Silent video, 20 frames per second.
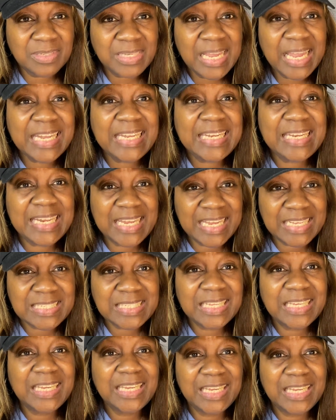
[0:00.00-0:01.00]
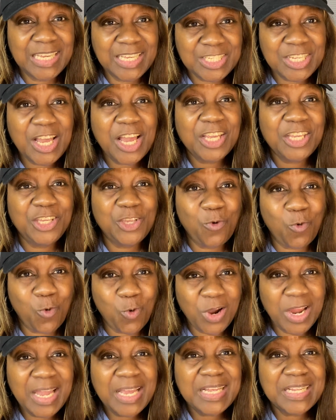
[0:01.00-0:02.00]
This is
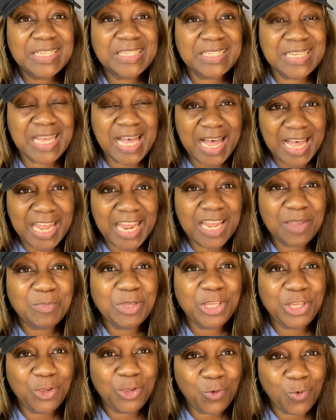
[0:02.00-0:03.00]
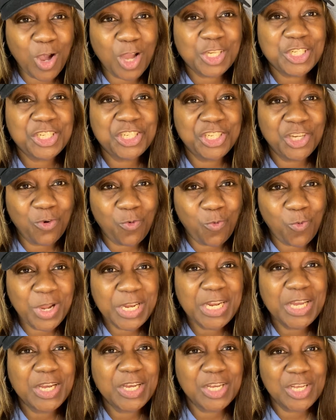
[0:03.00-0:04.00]
your time. You are
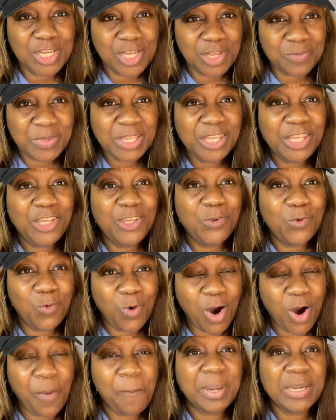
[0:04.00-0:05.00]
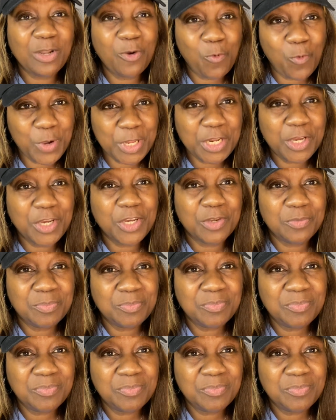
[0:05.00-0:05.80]
showing up. You are blowing up.